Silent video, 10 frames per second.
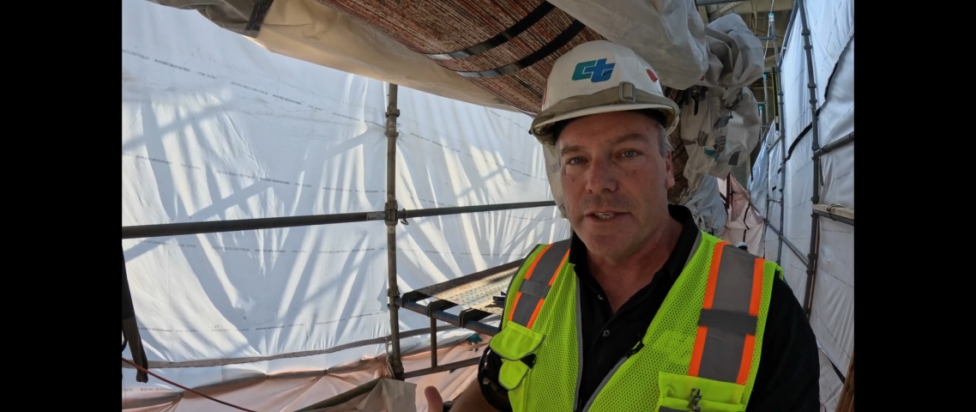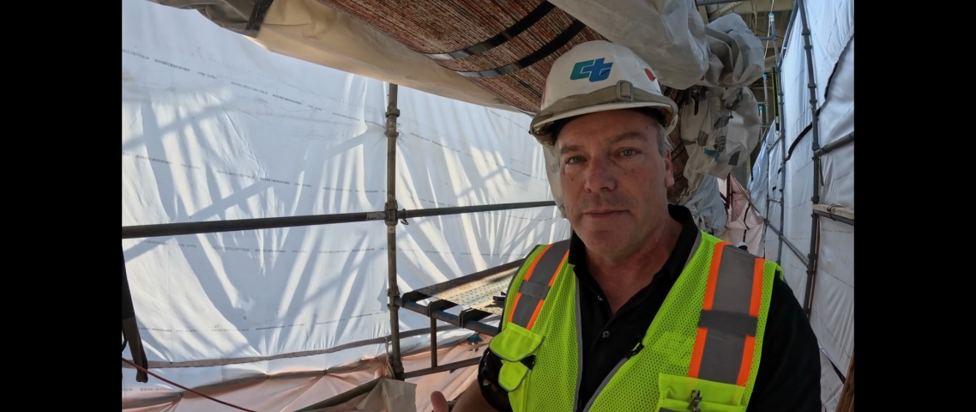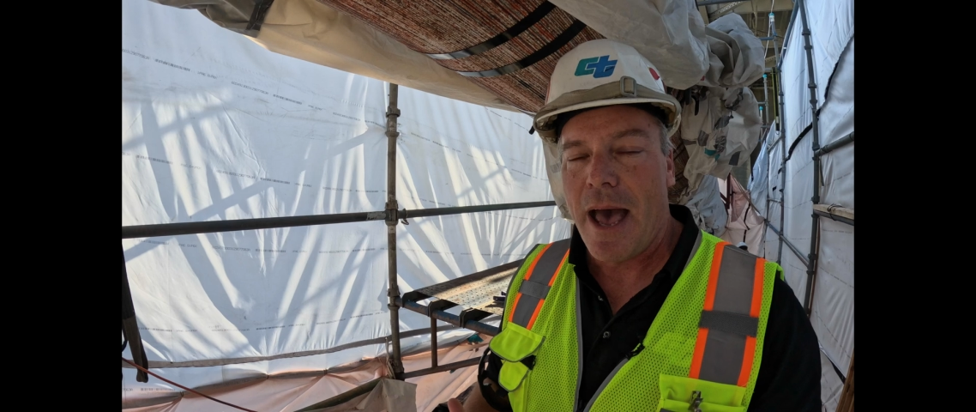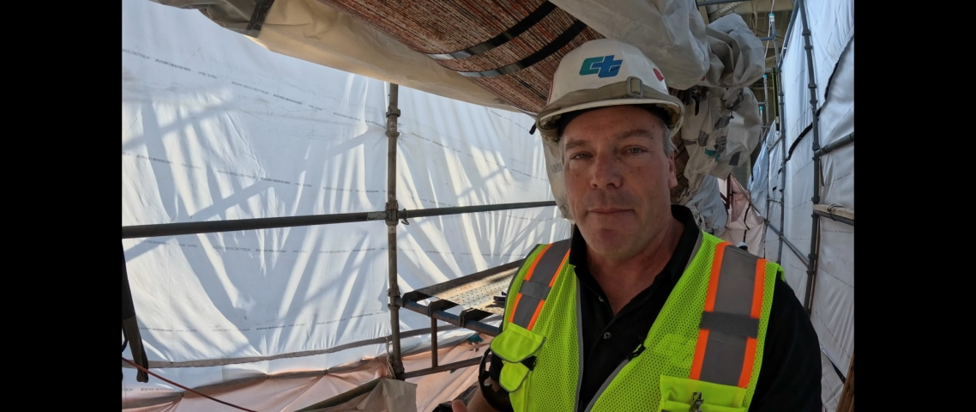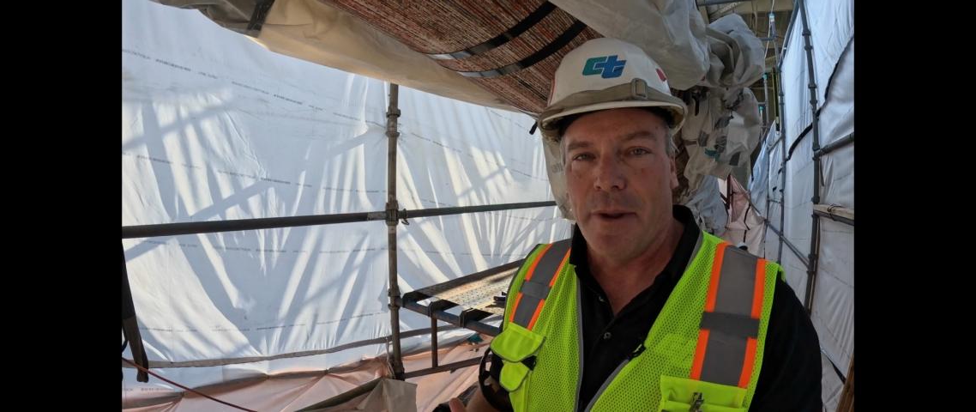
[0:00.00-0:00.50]
is
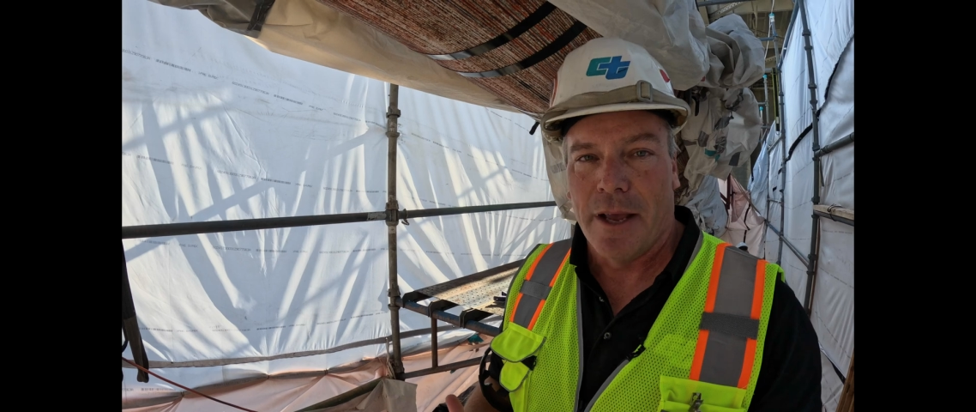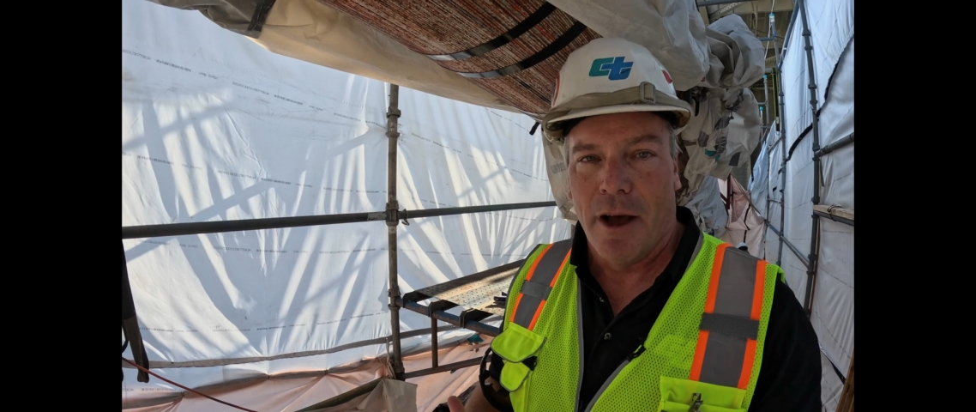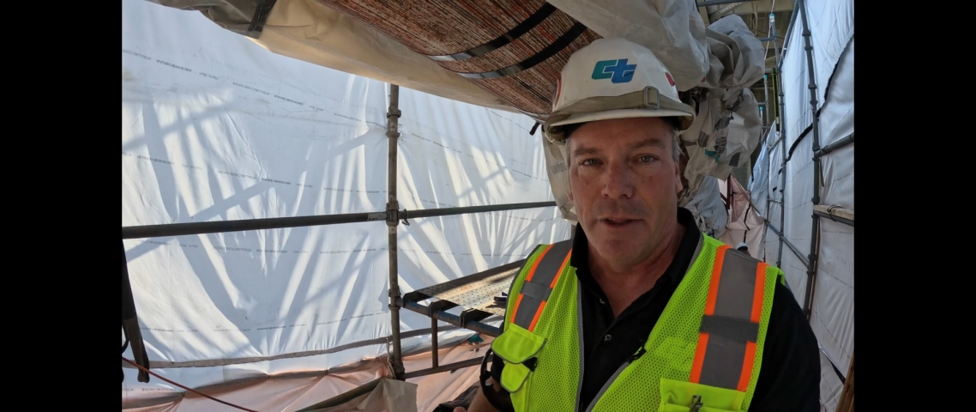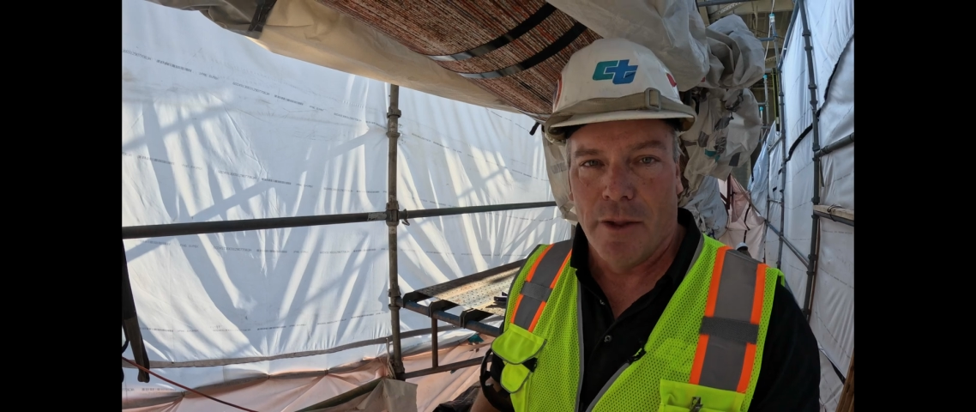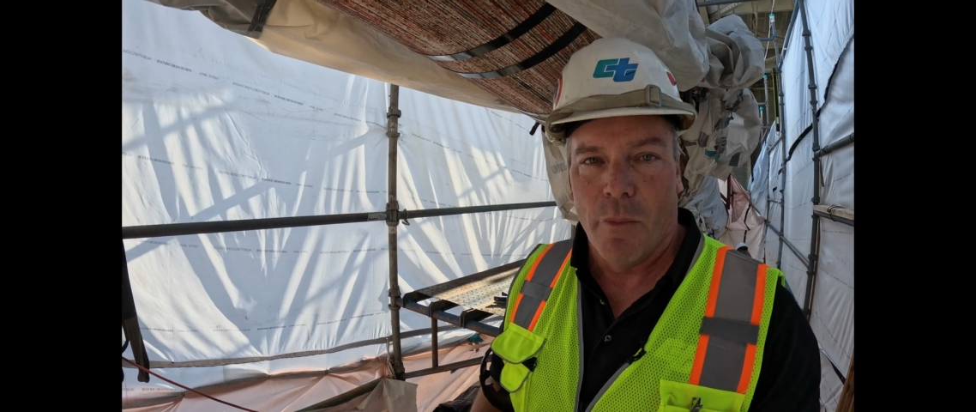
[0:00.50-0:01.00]
happening
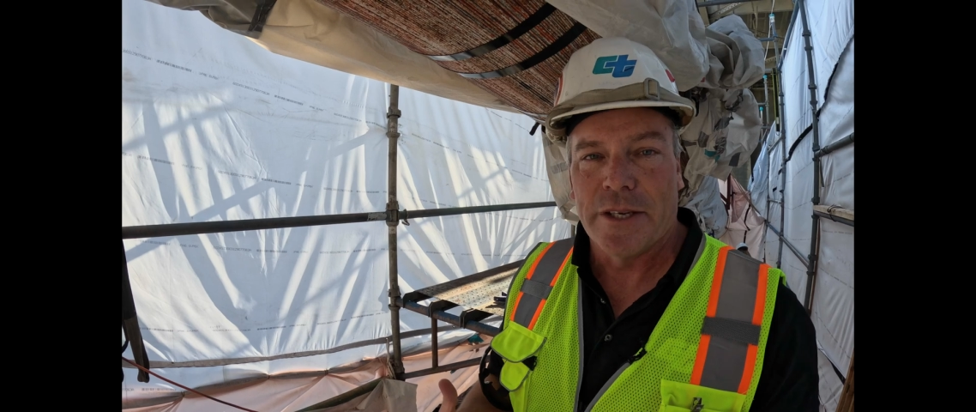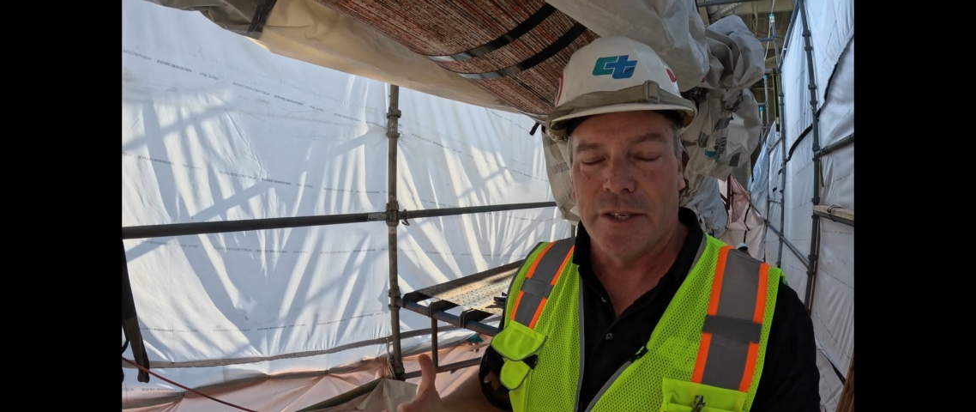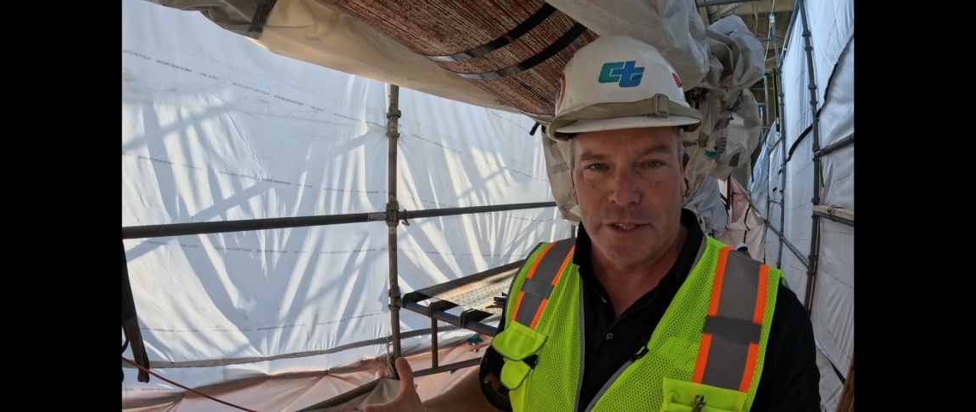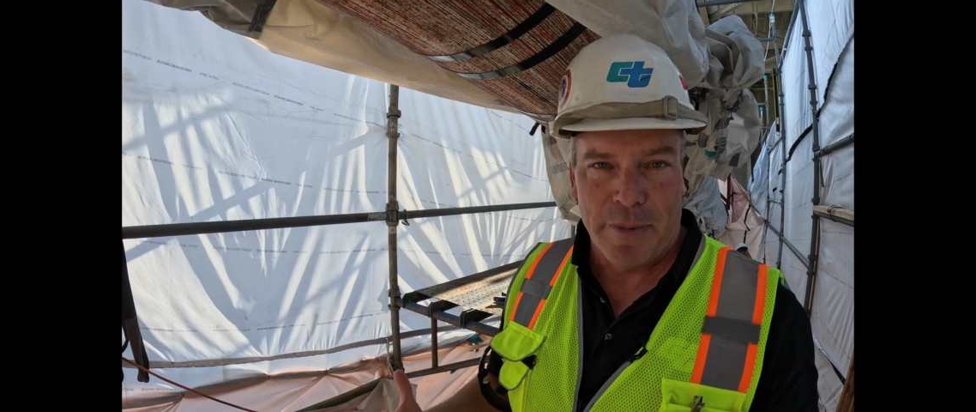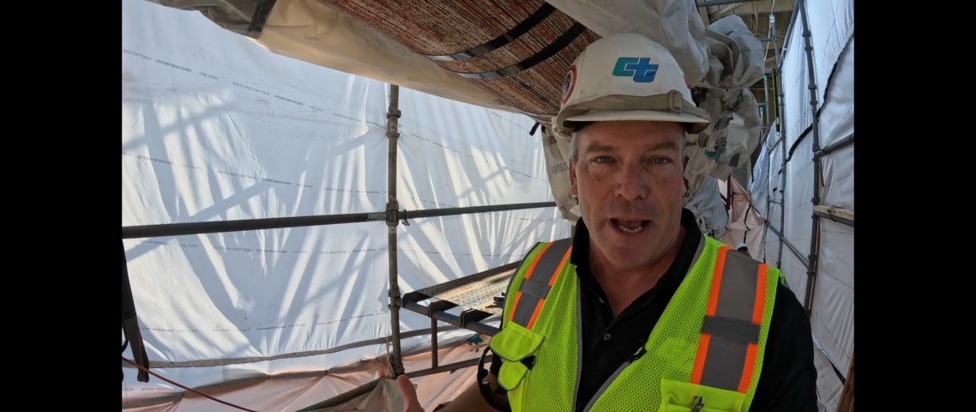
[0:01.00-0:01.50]
on the
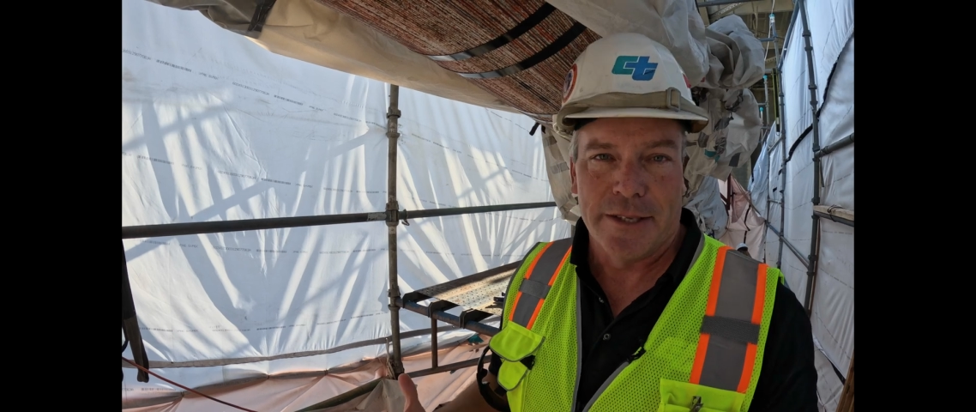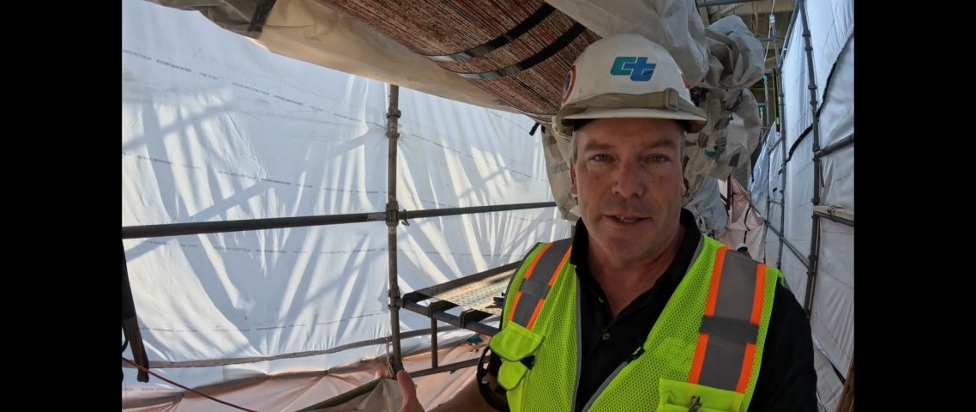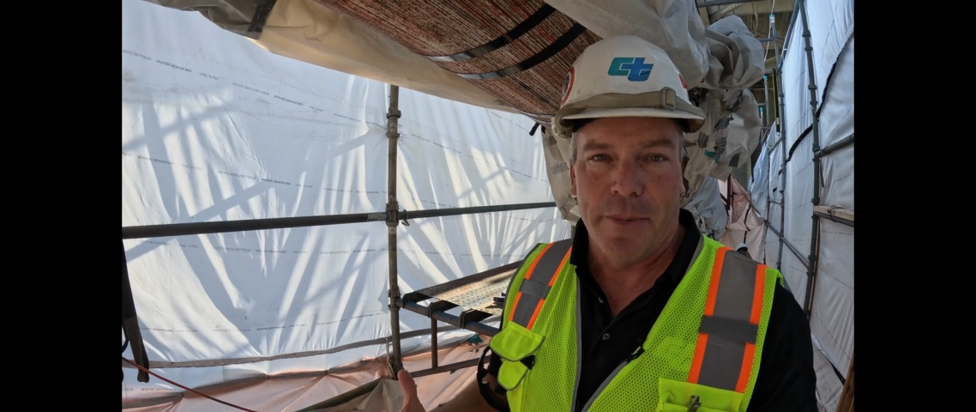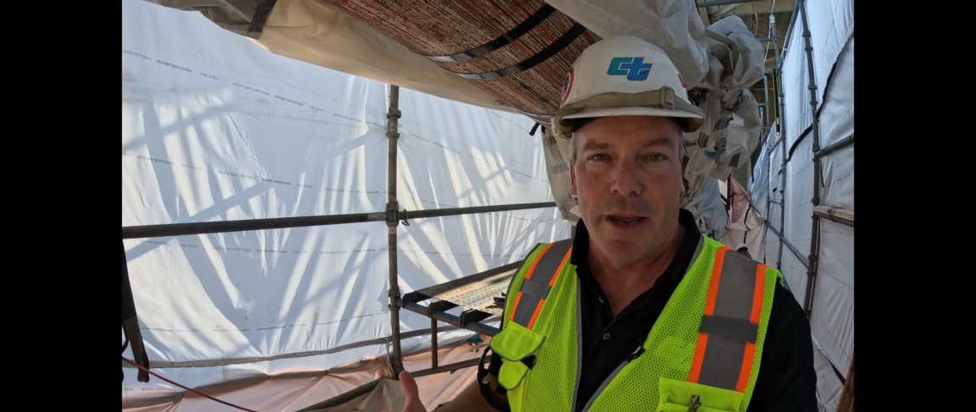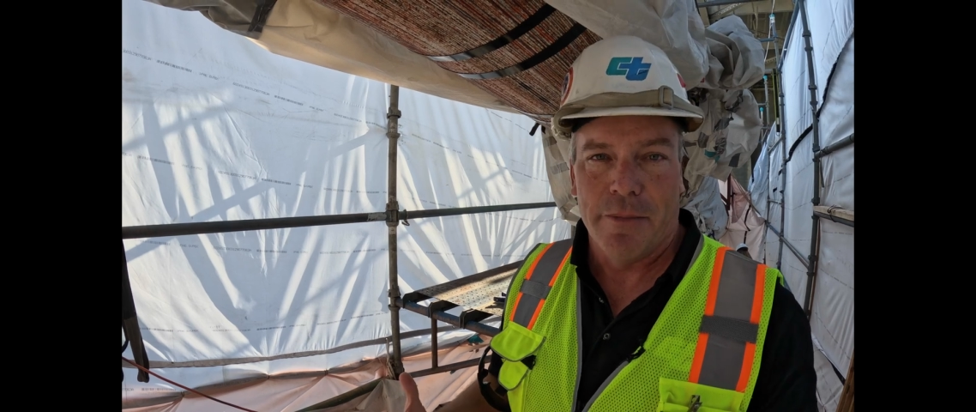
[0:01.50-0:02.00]
western spans
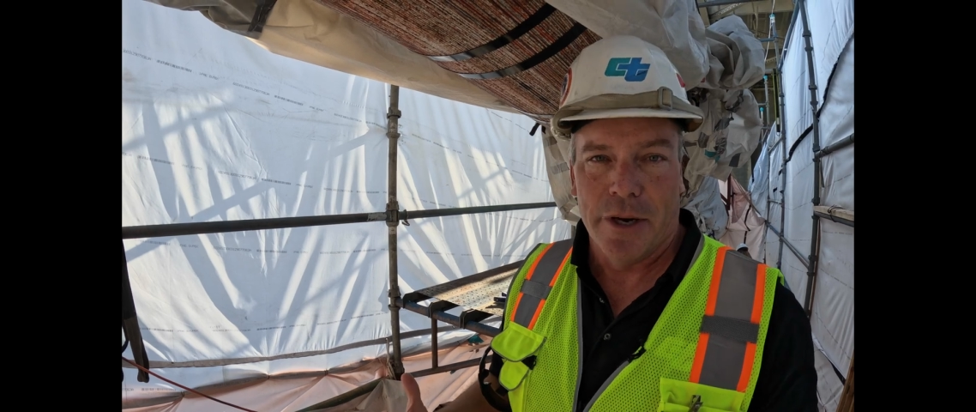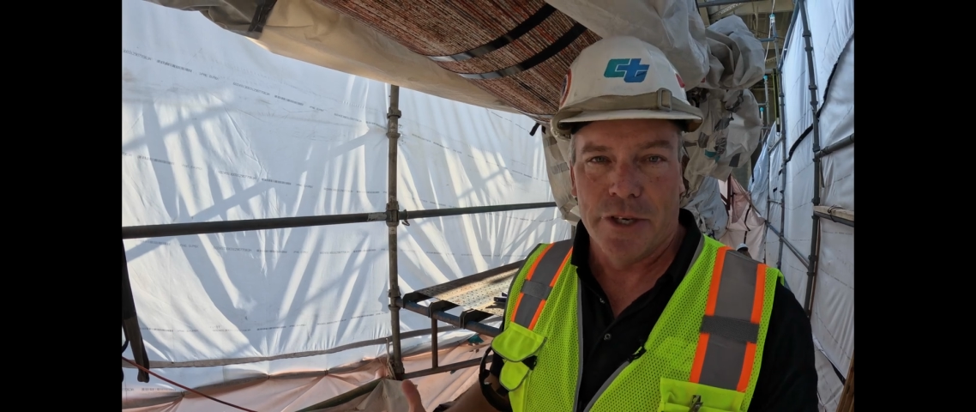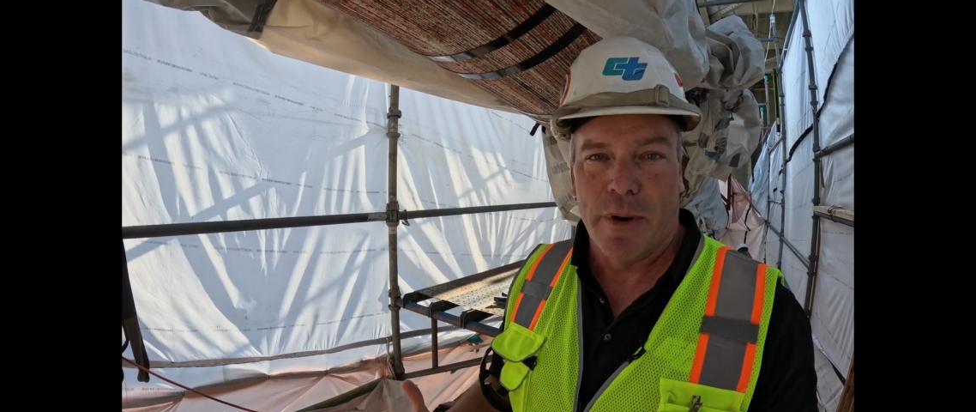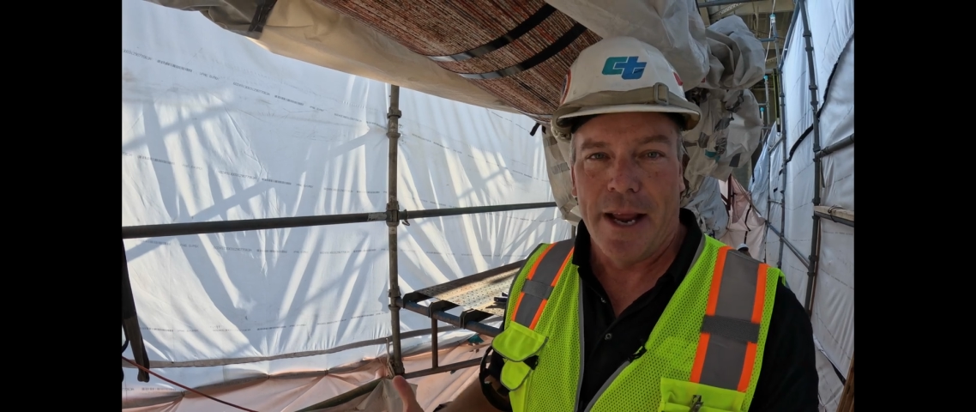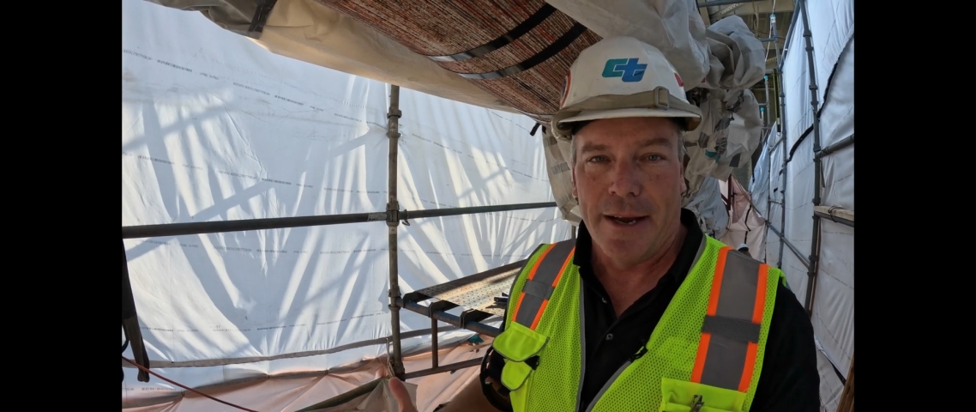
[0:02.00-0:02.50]
of the Bay Bridge right